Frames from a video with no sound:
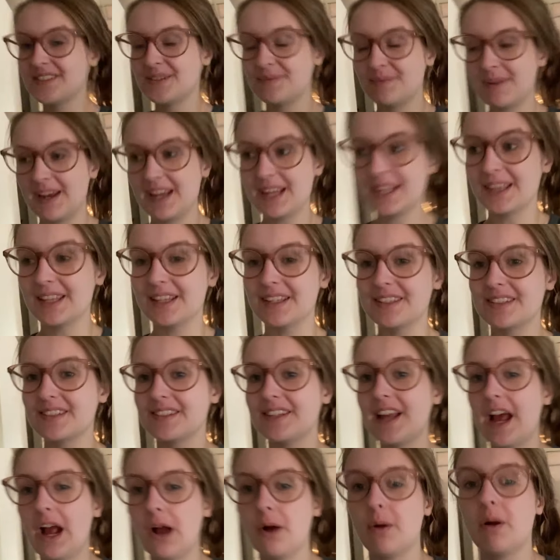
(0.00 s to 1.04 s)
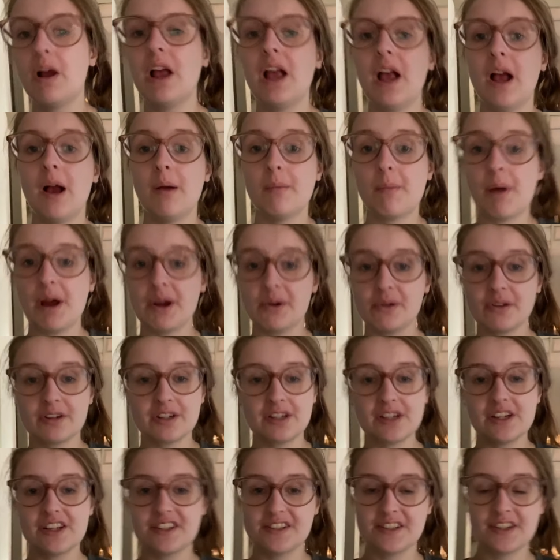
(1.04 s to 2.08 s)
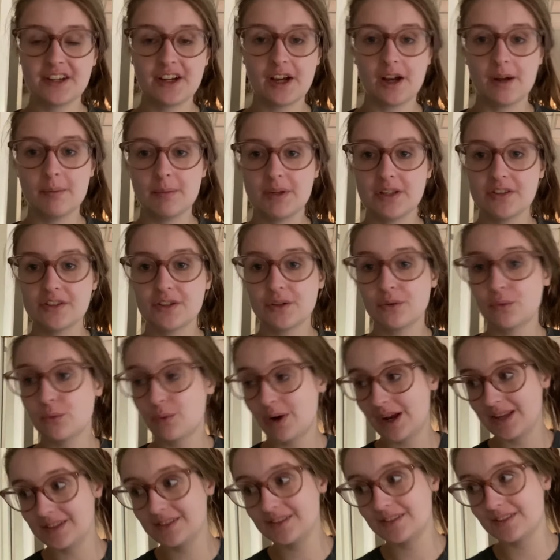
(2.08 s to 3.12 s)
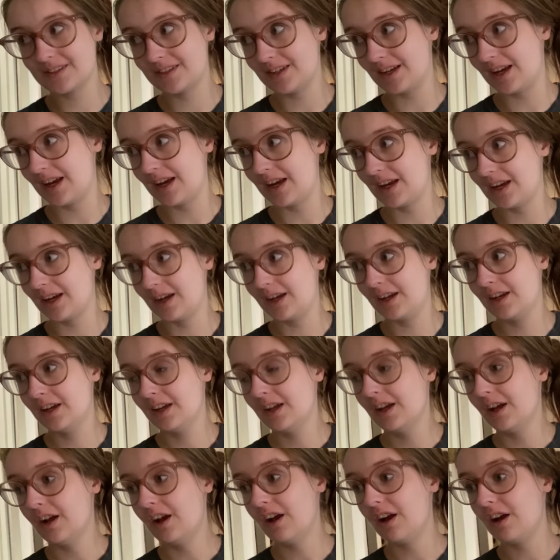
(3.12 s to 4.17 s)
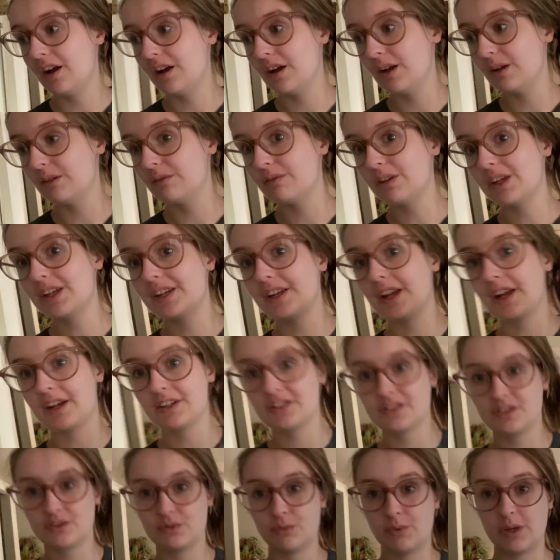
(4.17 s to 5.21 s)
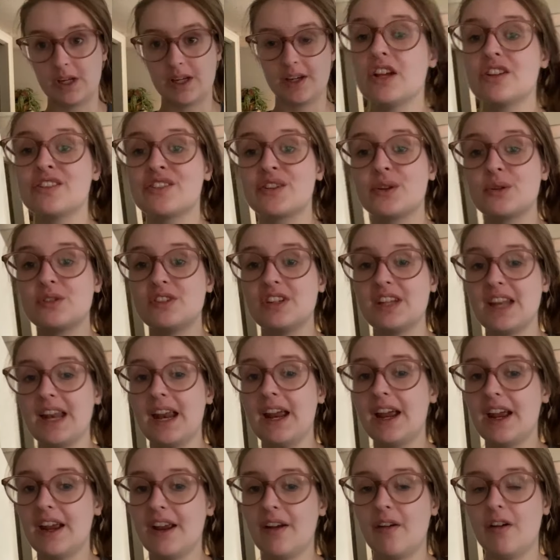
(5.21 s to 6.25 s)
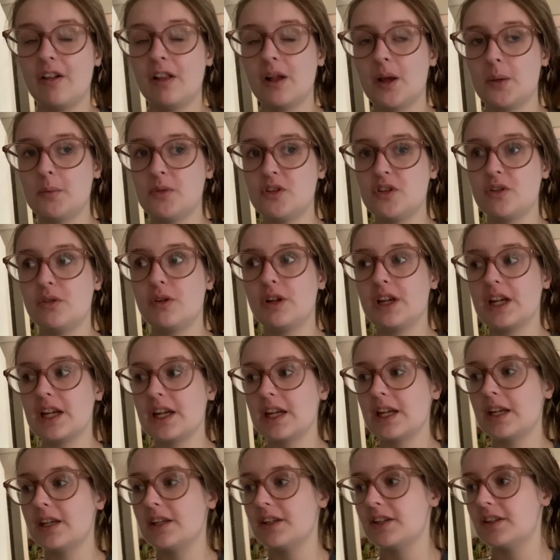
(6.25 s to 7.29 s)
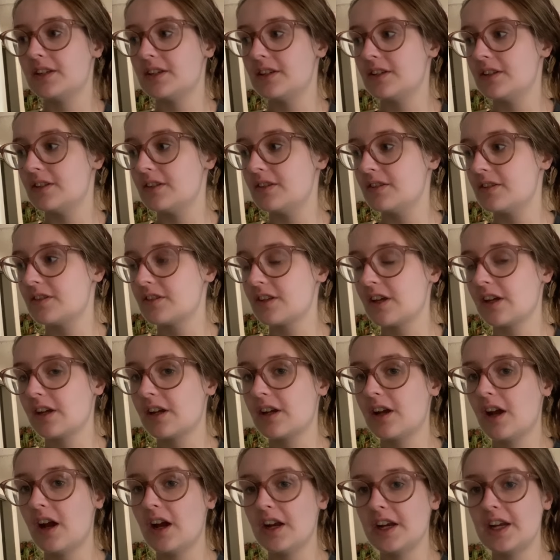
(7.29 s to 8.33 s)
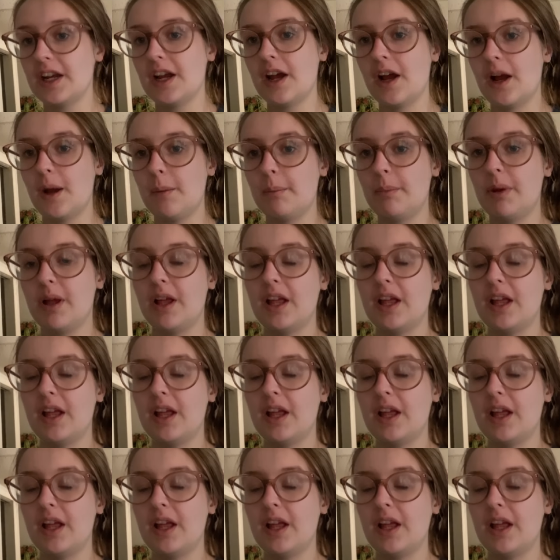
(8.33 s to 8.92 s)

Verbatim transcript: to make this. Now, my order doesn't come until Wednesday of next week. So today, all I'm doing is cutting up